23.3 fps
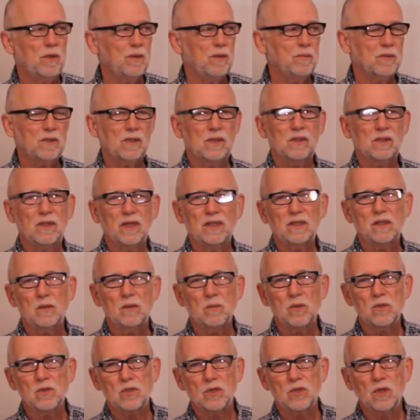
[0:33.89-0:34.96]
People that like
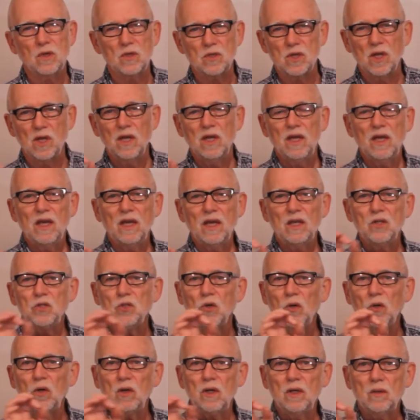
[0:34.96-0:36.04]
double stars
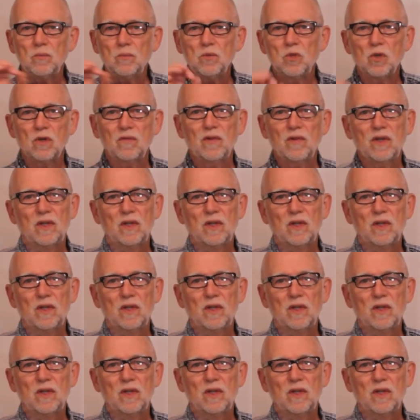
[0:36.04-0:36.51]
enjoy observing